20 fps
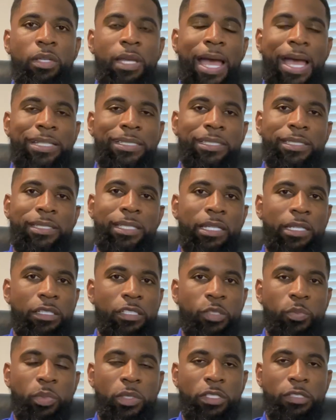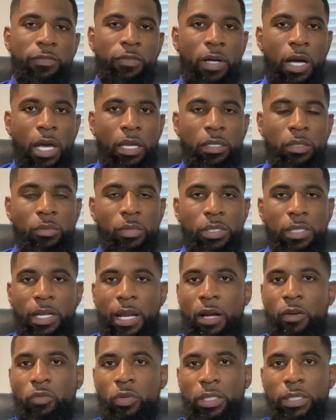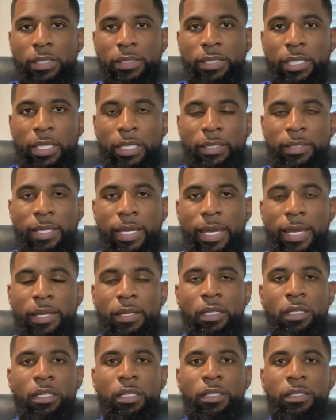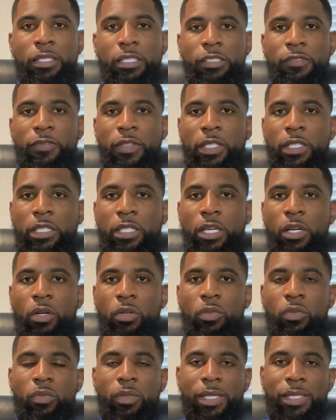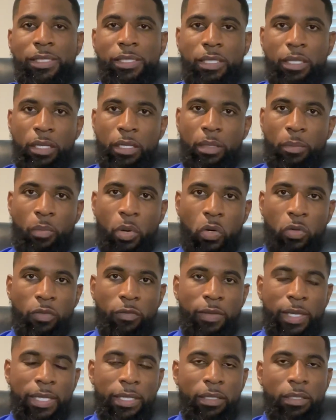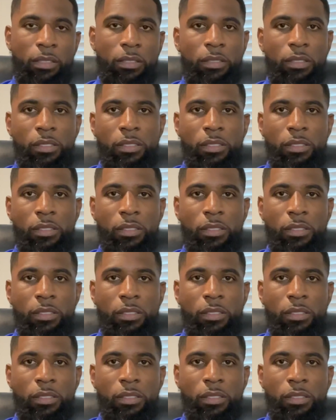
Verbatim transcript: I just think it speaks volumes and I really think that this video is gonna motivate